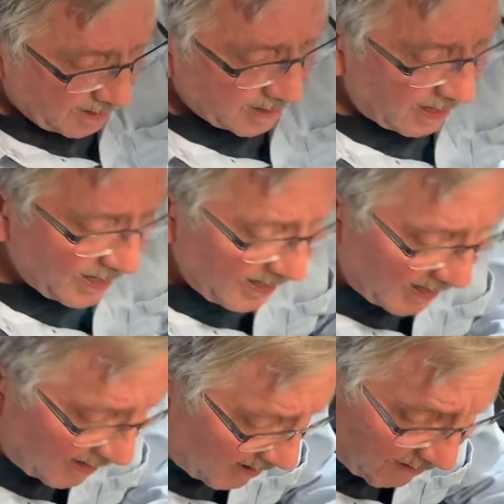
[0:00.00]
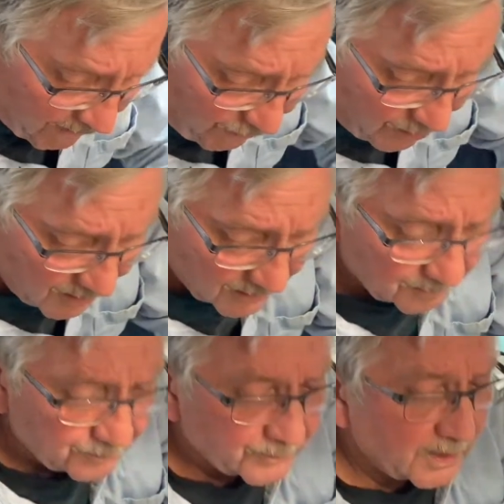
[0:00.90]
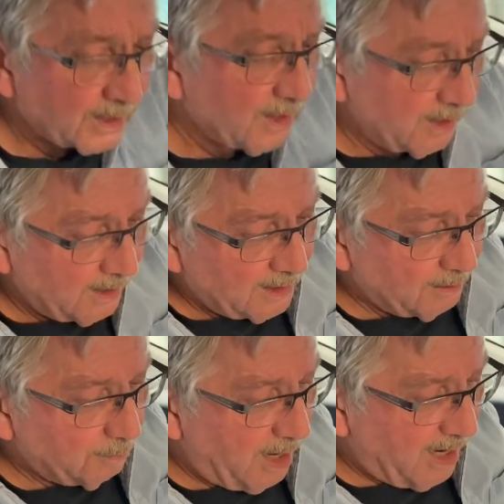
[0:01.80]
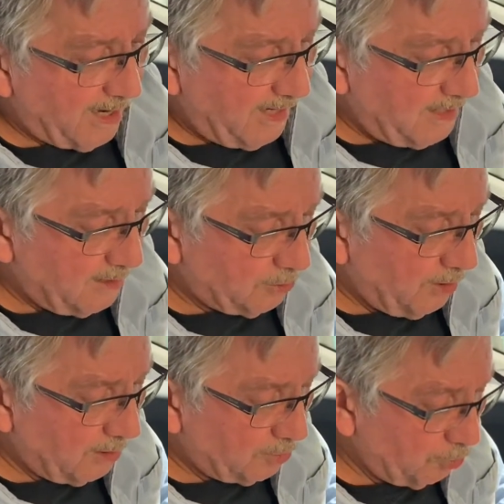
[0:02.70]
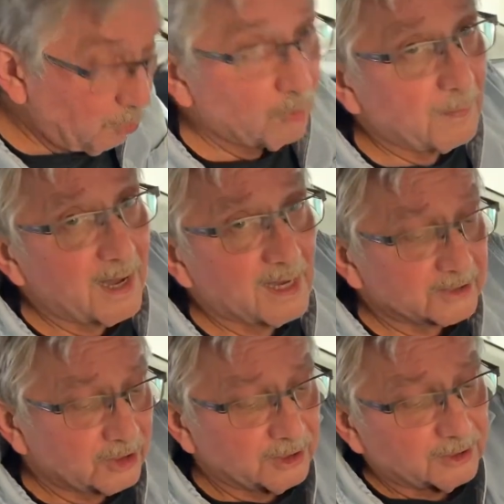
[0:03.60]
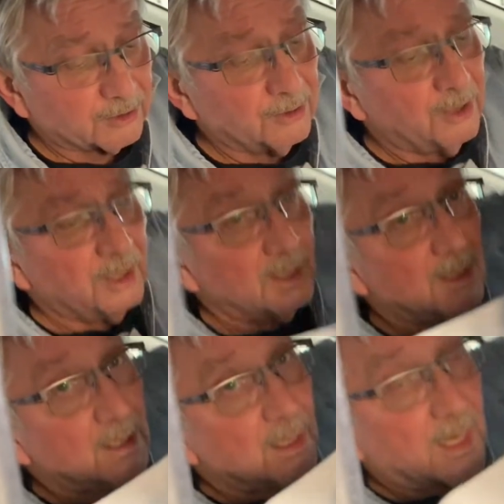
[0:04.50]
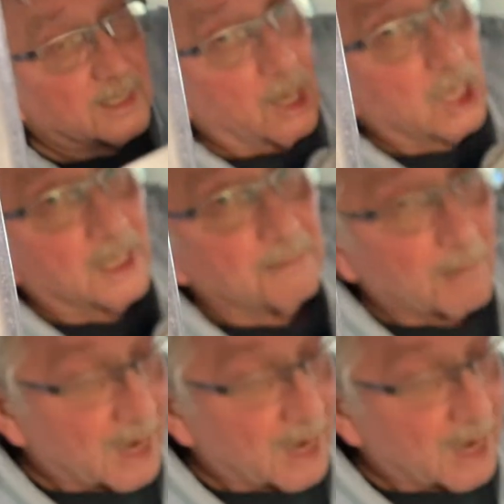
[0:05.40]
I have my toolbox here. I call it my